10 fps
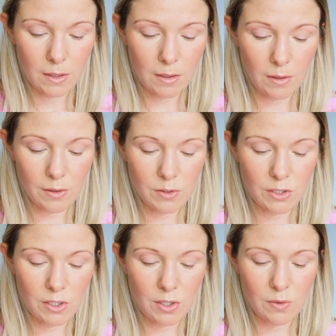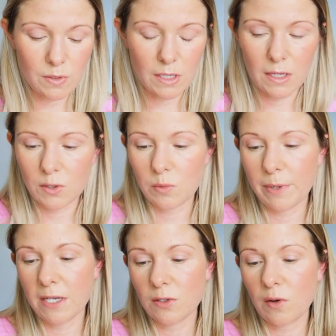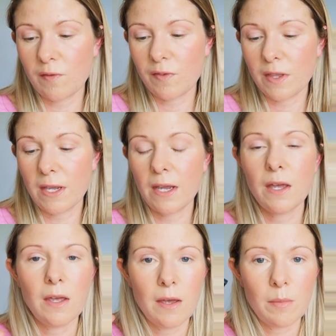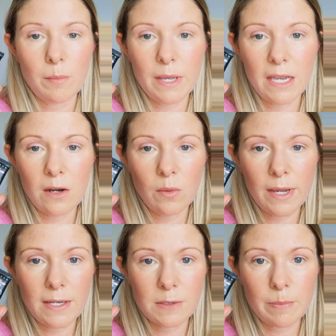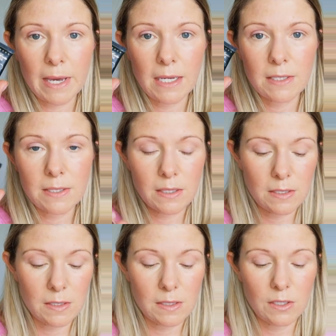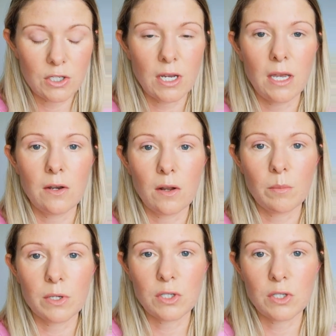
I'm going to use a little bit of the P. Louise base, and this is in shade number